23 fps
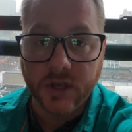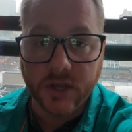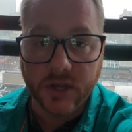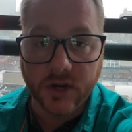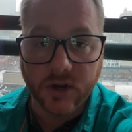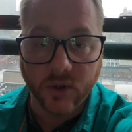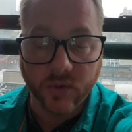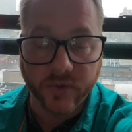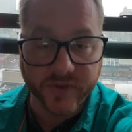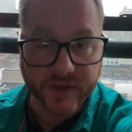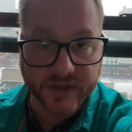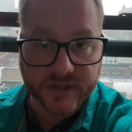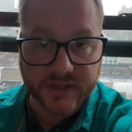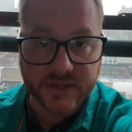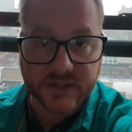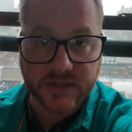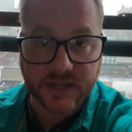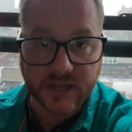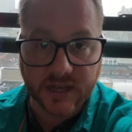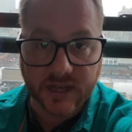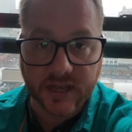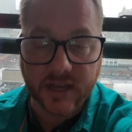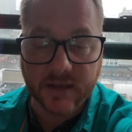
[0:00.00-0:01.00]
you know, this
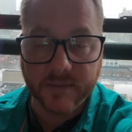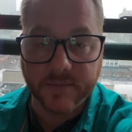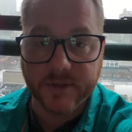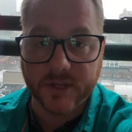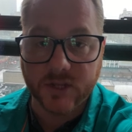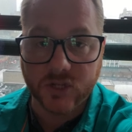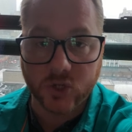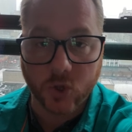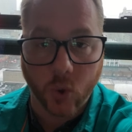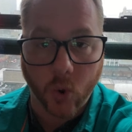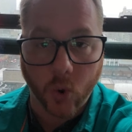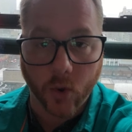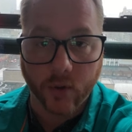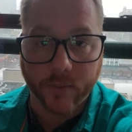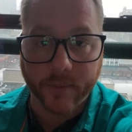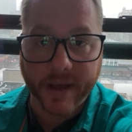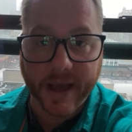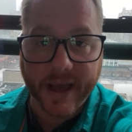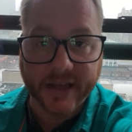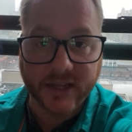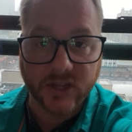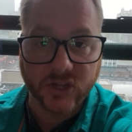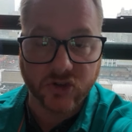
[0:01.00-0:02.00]
team, this
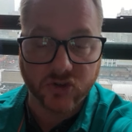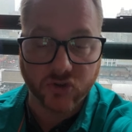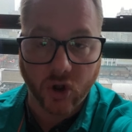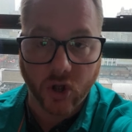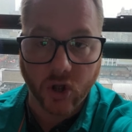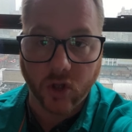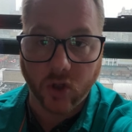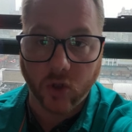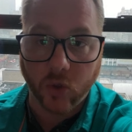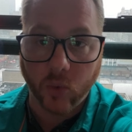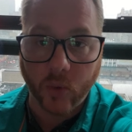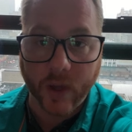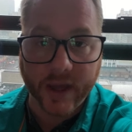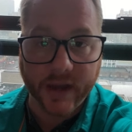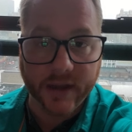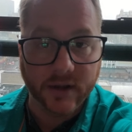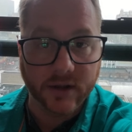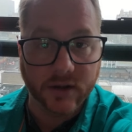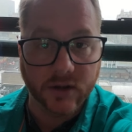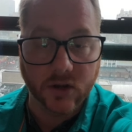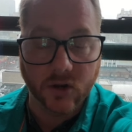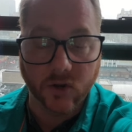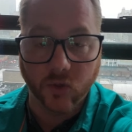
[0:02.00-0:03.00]
quarterback struggle
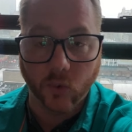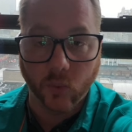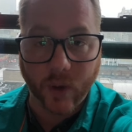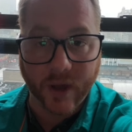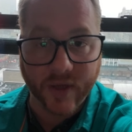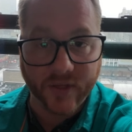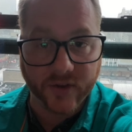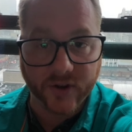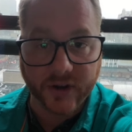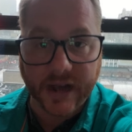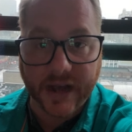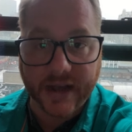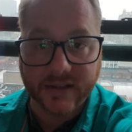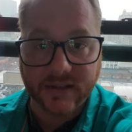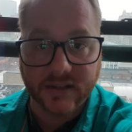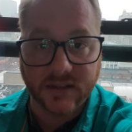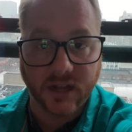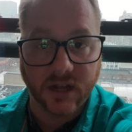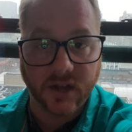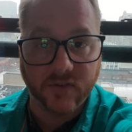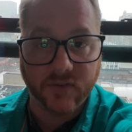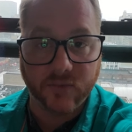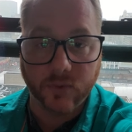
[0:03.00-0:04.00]
when, you know, the weather got
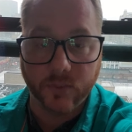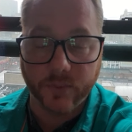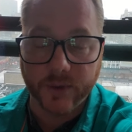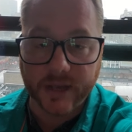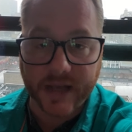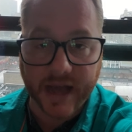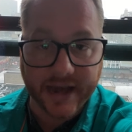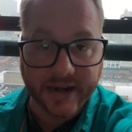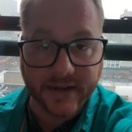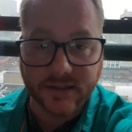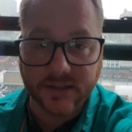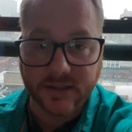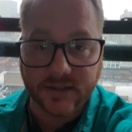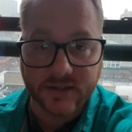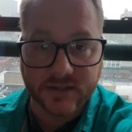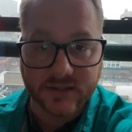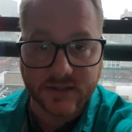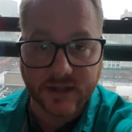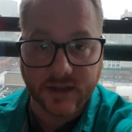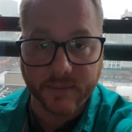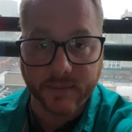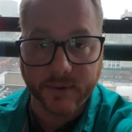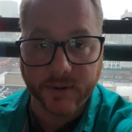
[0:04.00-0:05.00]
tough when we got into
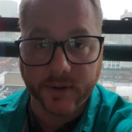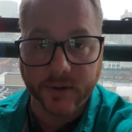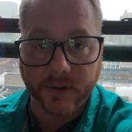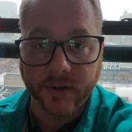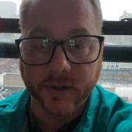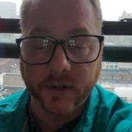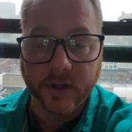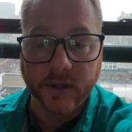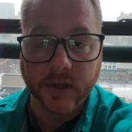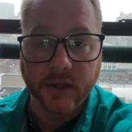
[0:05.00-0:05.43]
December.